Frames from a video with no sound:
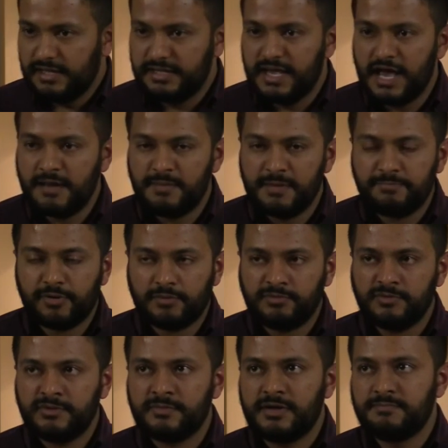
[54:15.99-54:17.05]
Yeah, my,
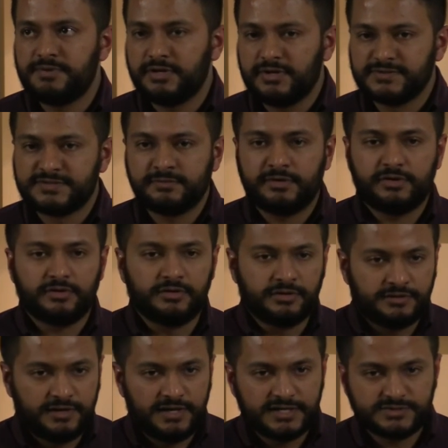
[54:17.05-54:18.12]
probably my biggest in my early
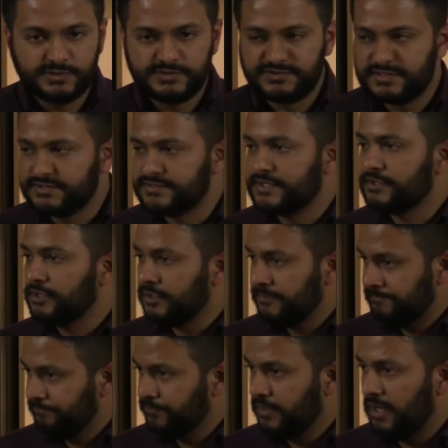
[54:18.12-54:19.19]
days was Zig Ziglar.
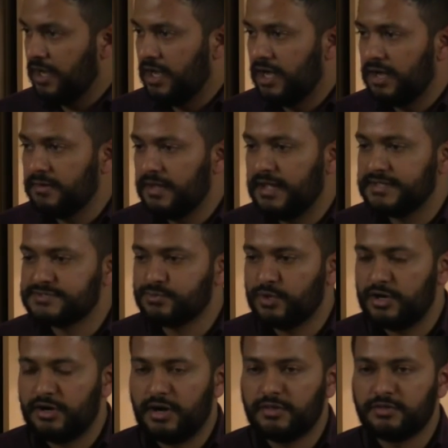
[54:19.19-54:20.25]
Uh, it's
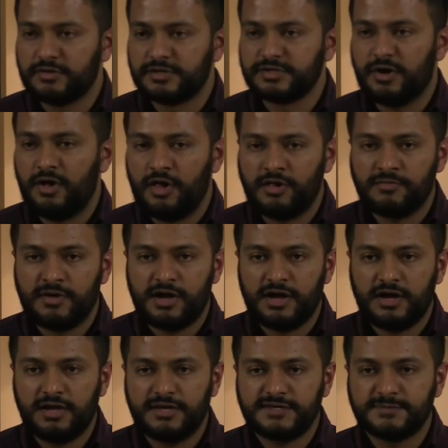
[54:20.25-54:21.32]
where I learned all
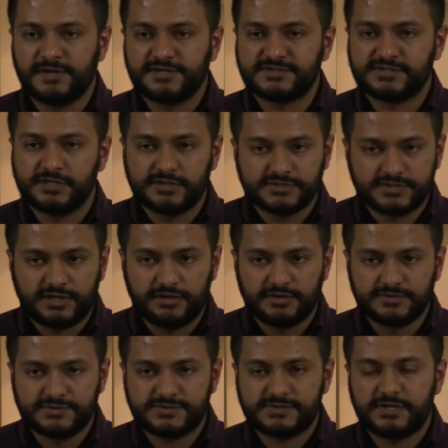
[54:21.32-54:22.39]
my, my sales
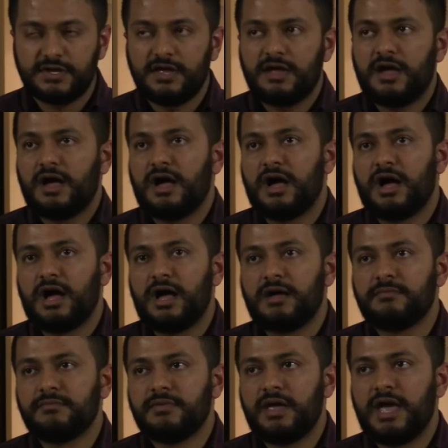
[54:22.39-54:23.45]
skills,
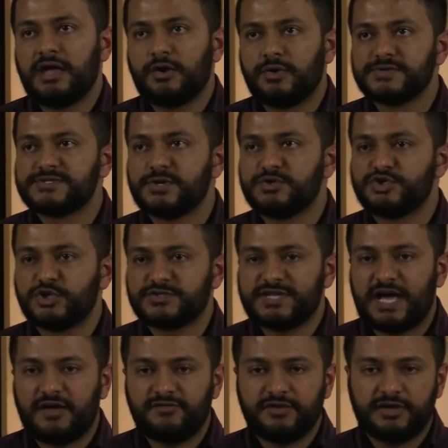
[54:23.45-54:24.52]
um, and also just
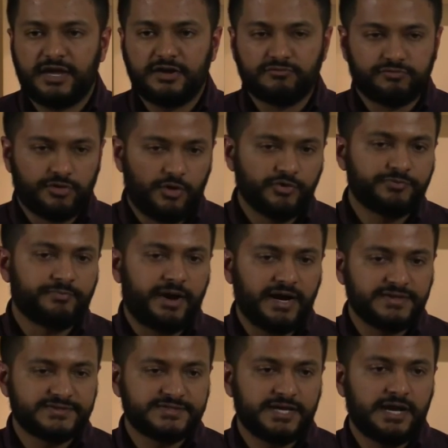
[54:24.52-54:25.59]
having a growth
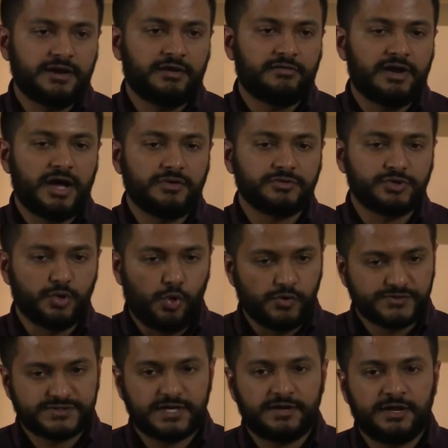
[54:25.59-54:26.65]
mindset around goal
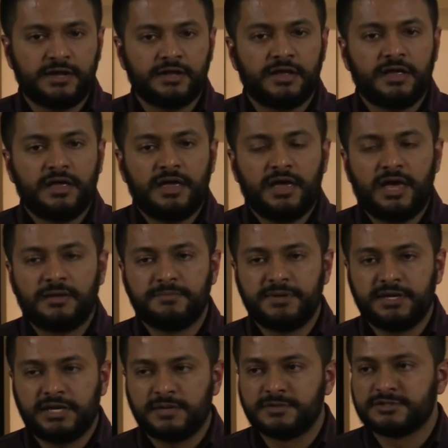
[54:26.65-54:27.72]
setting and
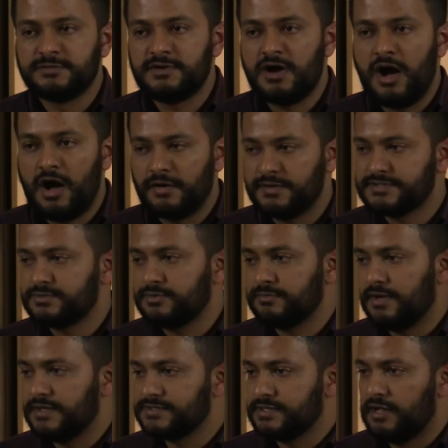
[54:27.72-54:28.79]
being able to be honest with
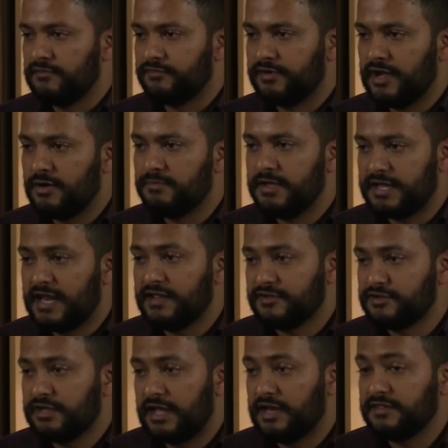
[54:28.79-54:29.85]
myself around make, getting,
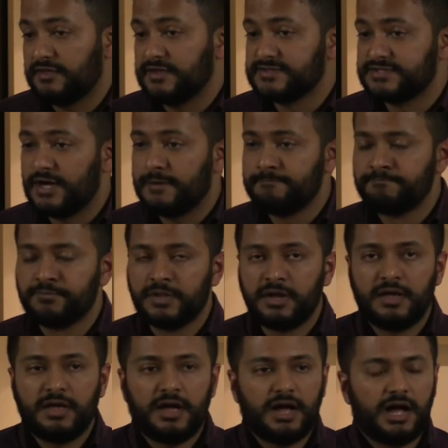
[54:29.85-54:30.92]
getting things done.
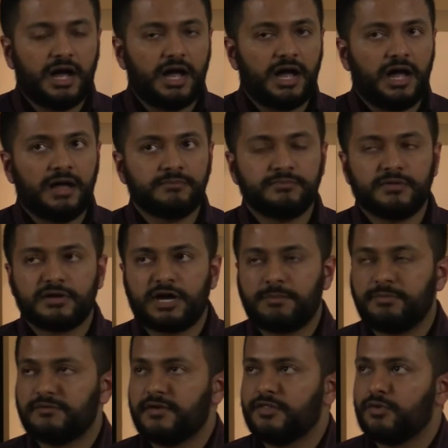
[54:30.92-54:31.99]
Um, a
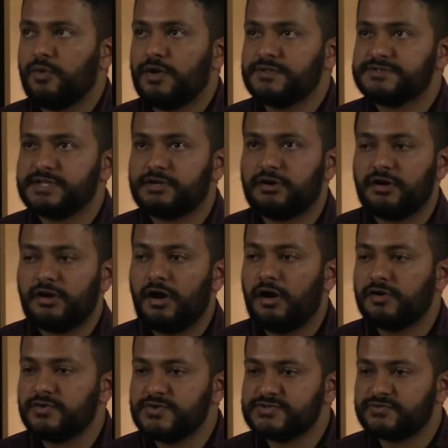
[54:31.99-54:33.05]
couple of other ones that are, are
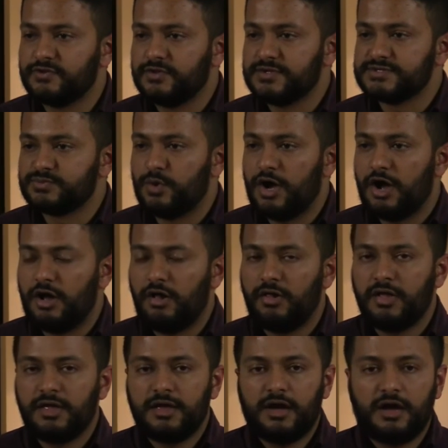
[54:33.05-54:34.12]
useful as well.
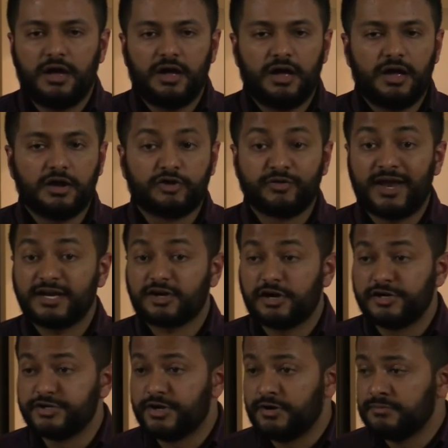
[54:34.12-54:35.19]
Uh, Grant
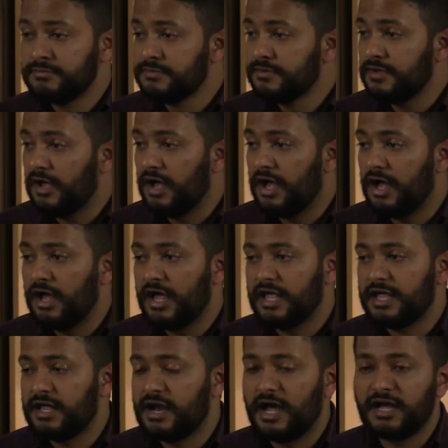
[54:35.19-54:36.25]
Cardone, uh,
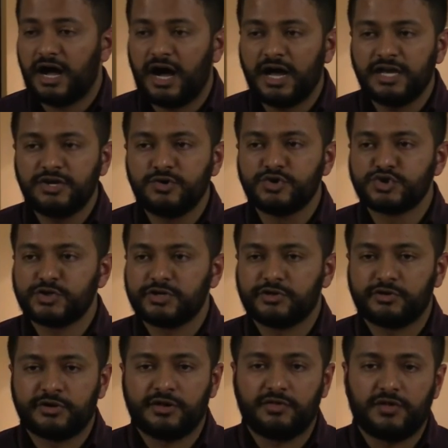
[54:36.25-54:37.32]
again, I, I usually
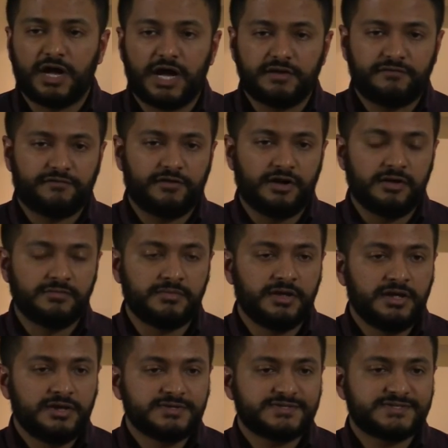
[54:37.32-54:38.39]
learn a lot from
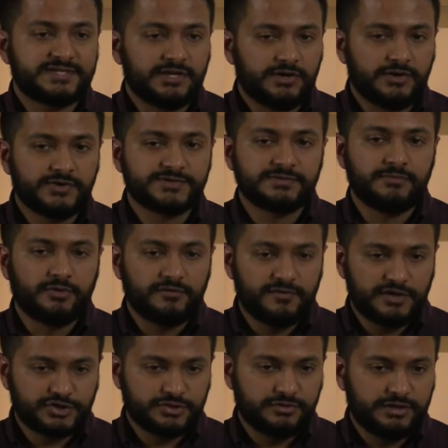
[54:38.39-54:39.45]
sales and
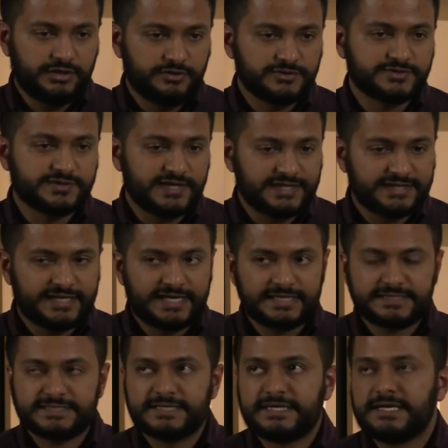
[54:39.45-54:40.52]
motivational leaders like that.